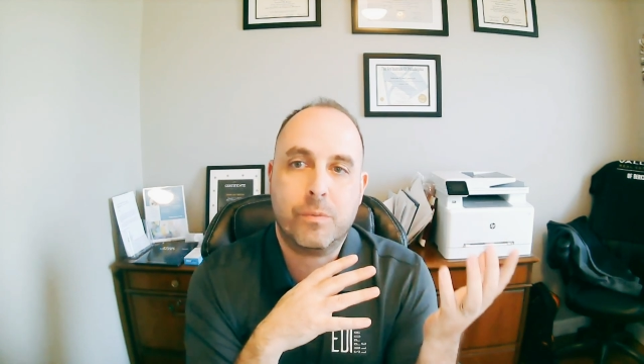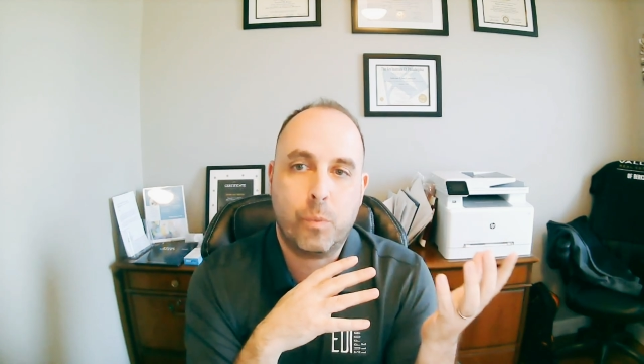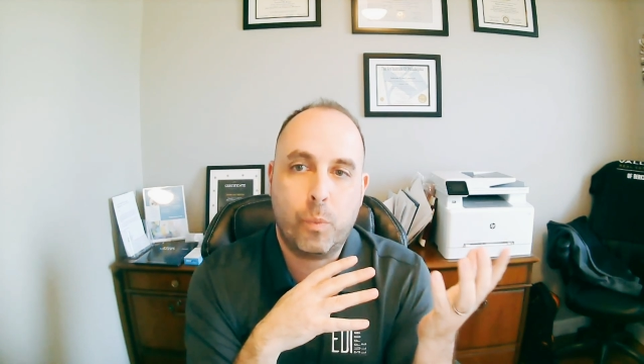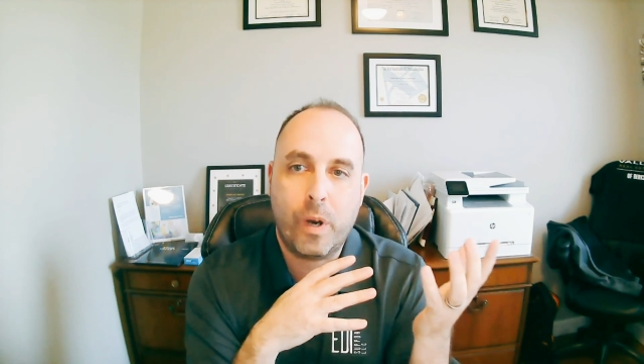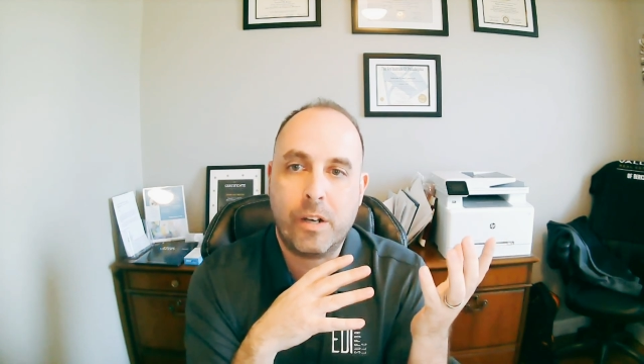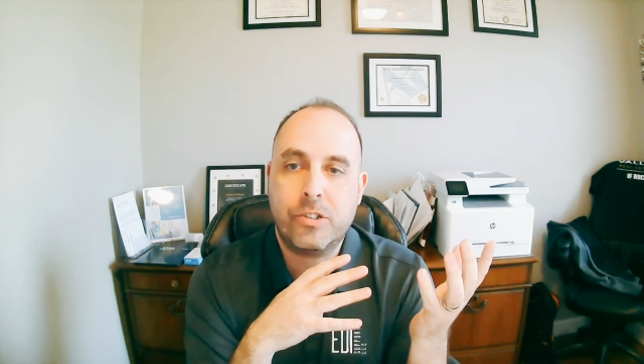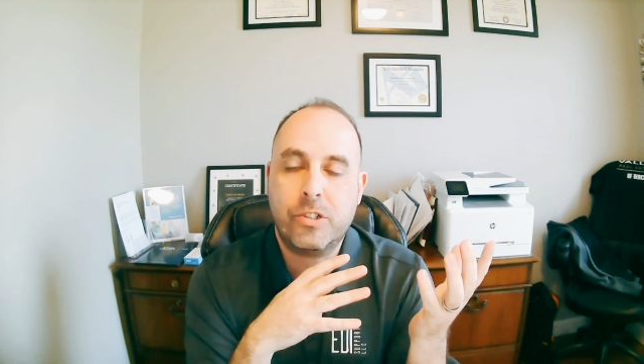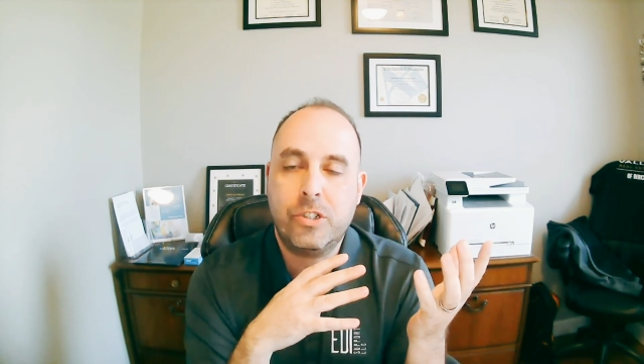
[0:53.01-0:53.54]

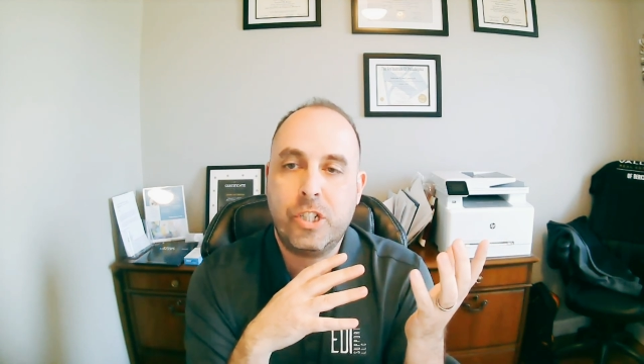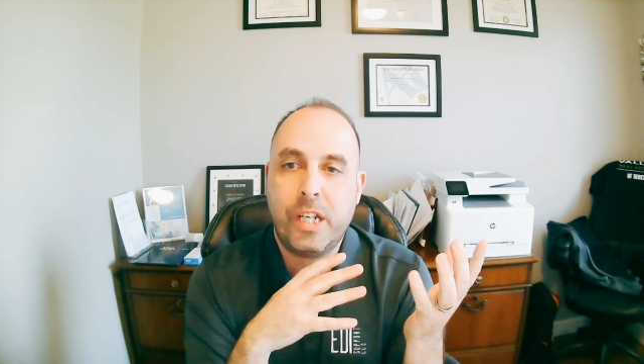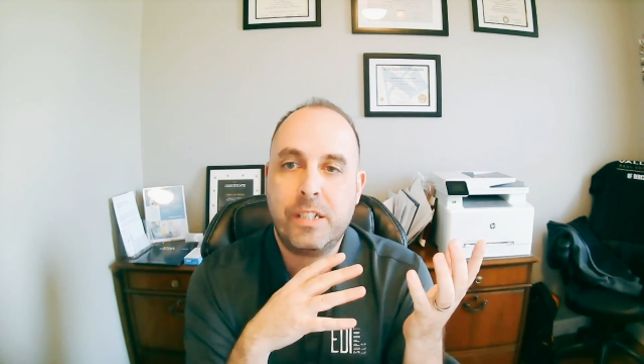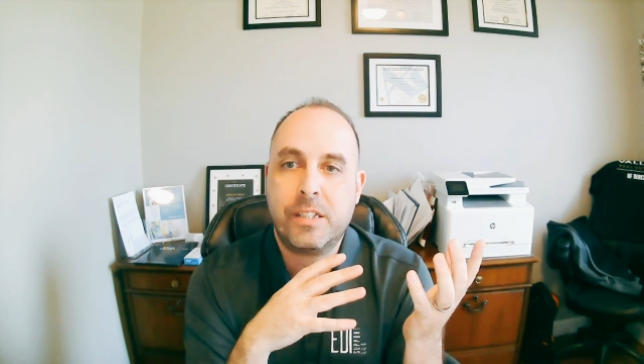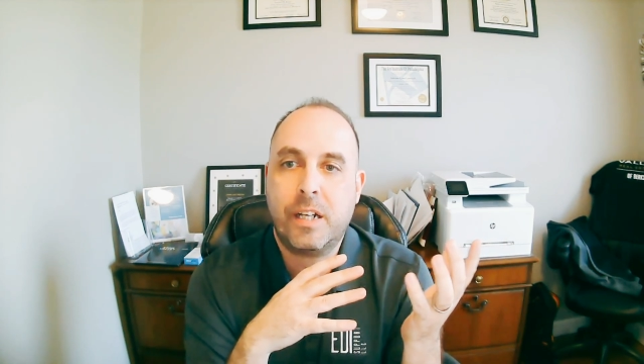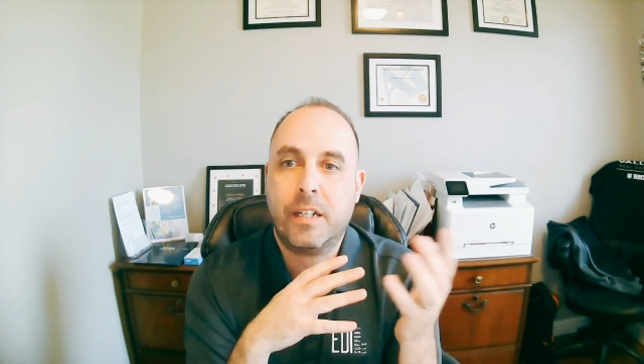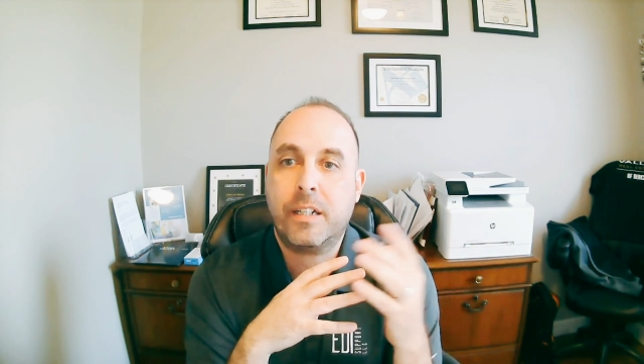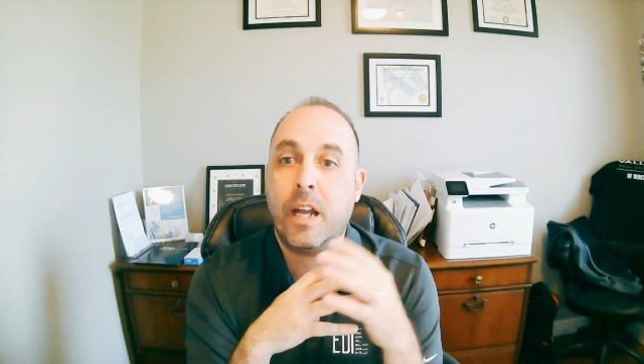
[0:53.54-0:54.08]
where's the
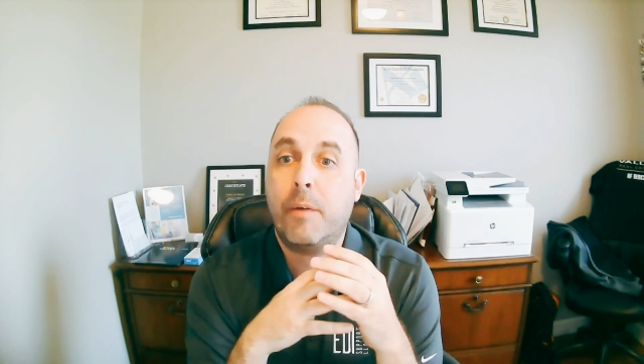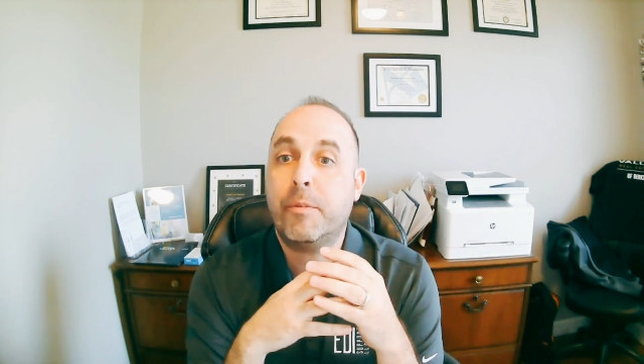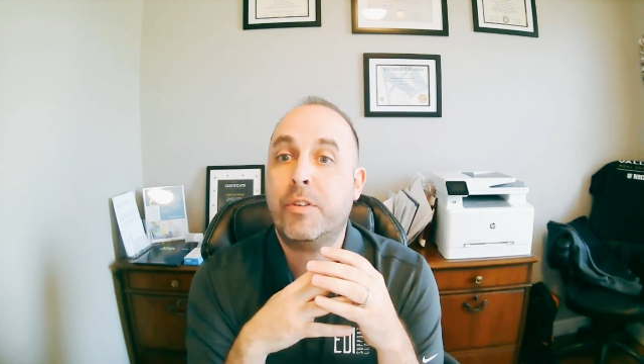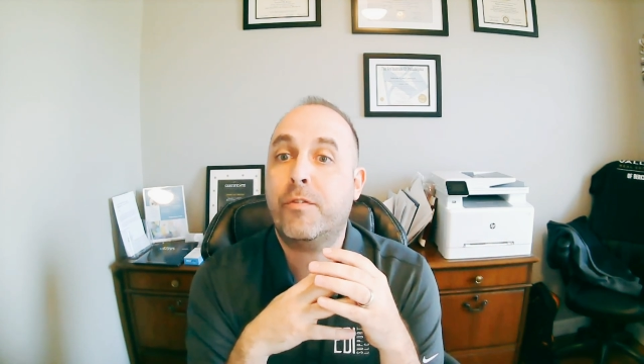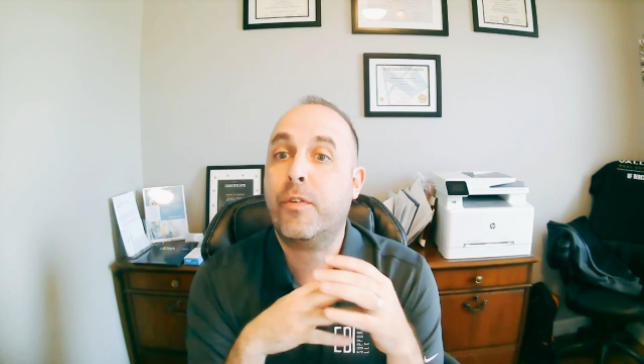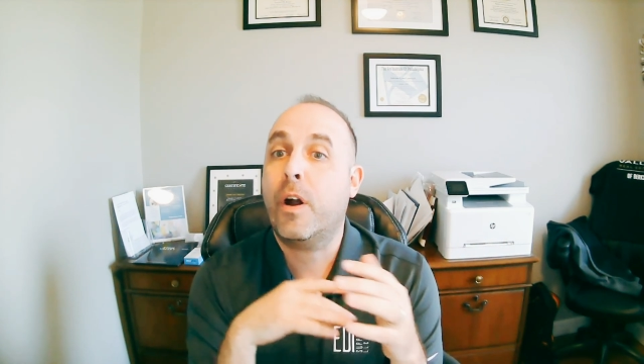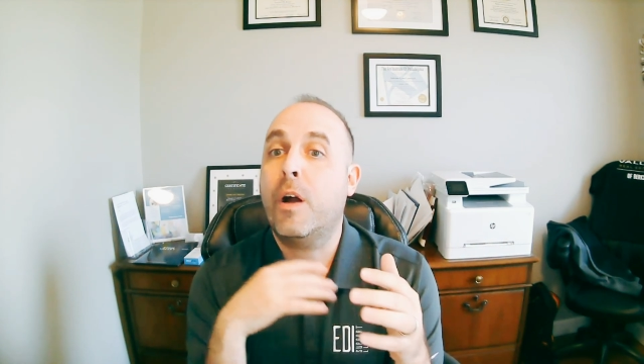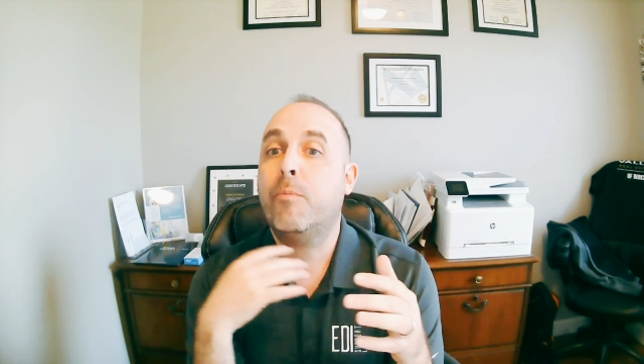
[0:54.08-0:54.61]
JSON coming
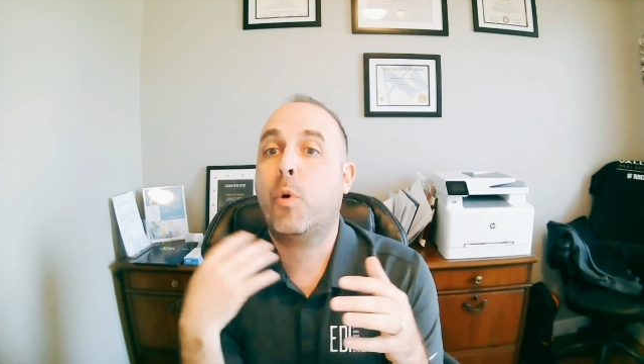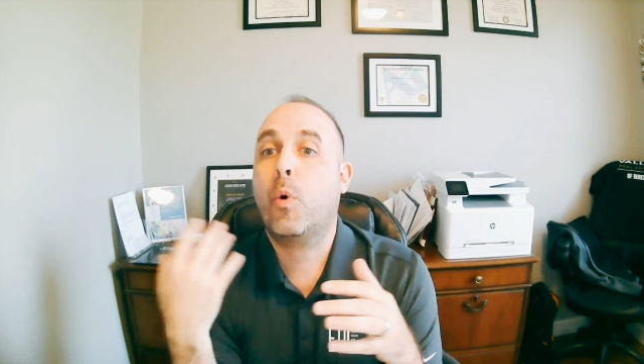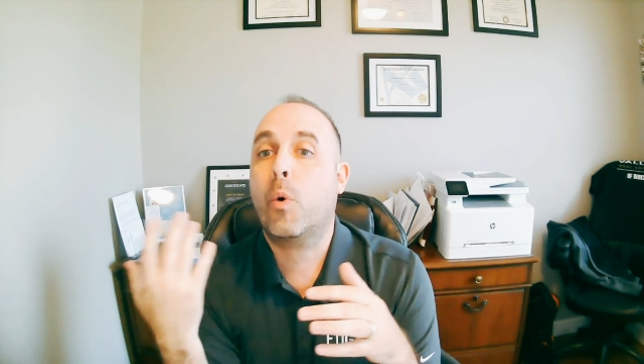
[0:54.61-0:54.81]
from